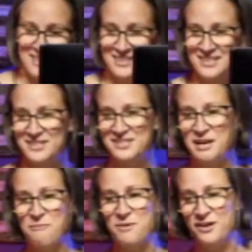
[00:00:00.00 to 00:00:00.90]
to see
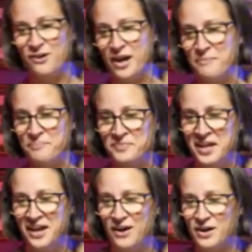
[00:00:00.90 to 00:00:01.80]
our book? Okay.
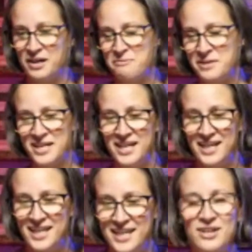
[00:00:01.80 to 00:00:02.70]
All right, everybody.
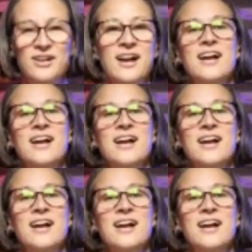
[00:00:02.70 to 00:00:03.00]
Here.